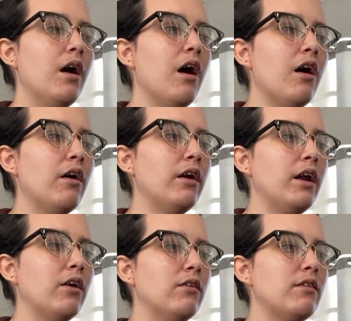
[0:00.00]
Oh, they
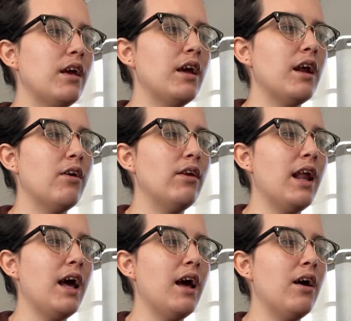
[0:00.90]
don't say it
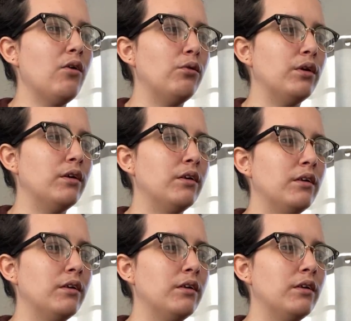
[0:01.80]
out loud.